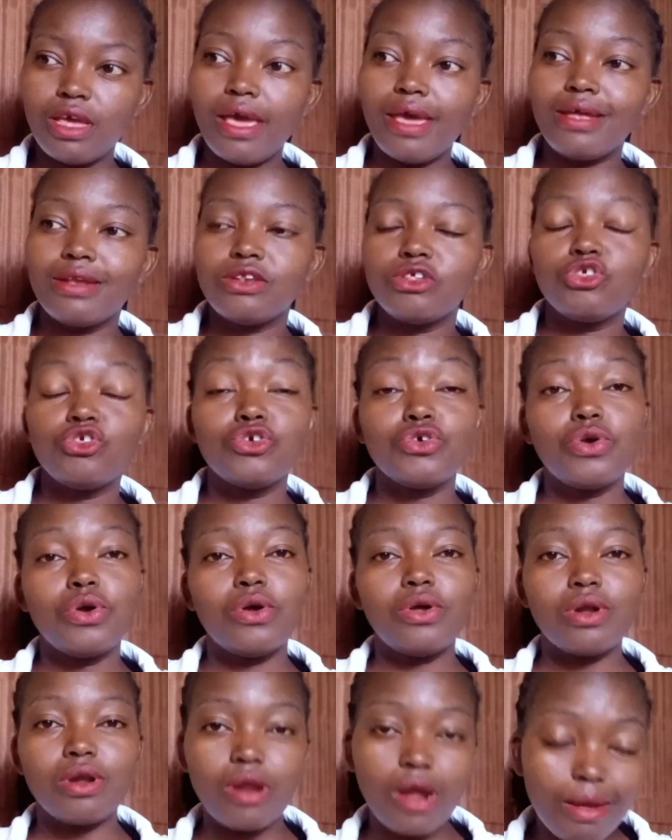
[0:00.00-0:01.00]
and she
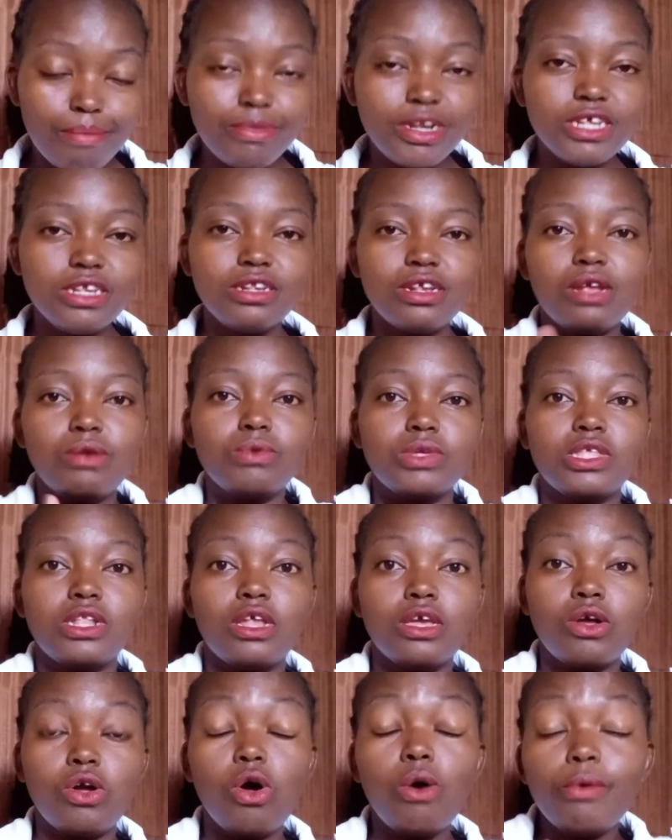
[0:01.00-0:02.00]
grabbed it and was
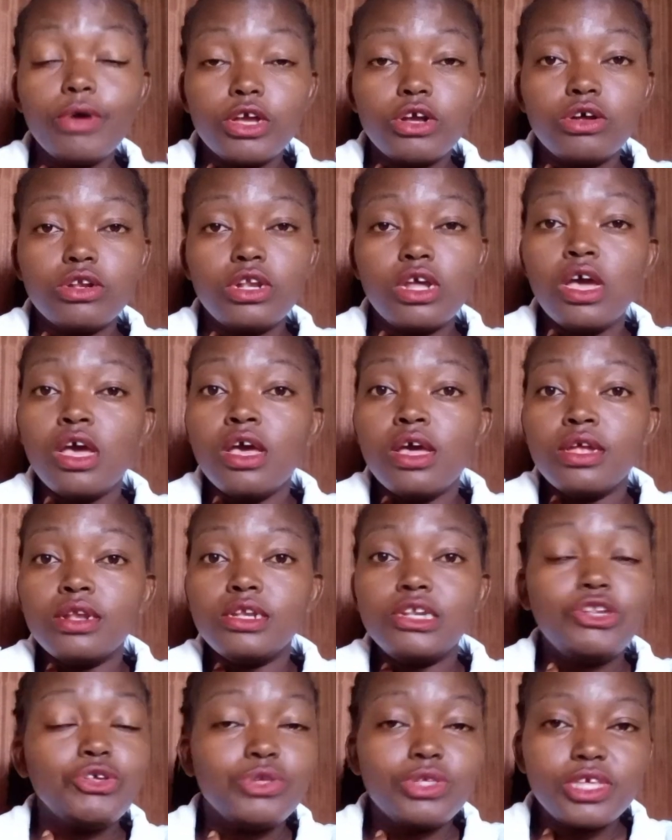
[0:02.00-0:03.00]
like, oh my God,
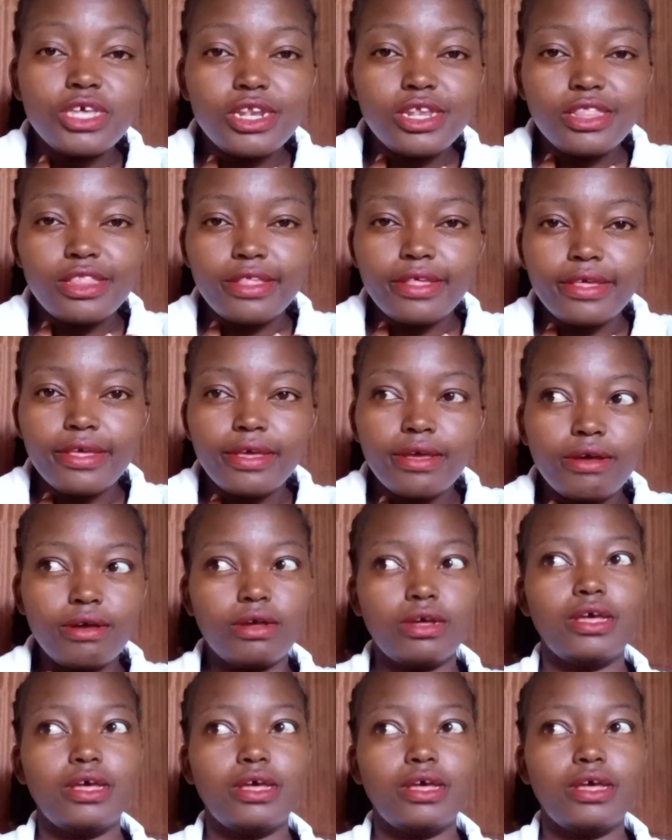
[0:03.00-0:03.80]
did you see anything?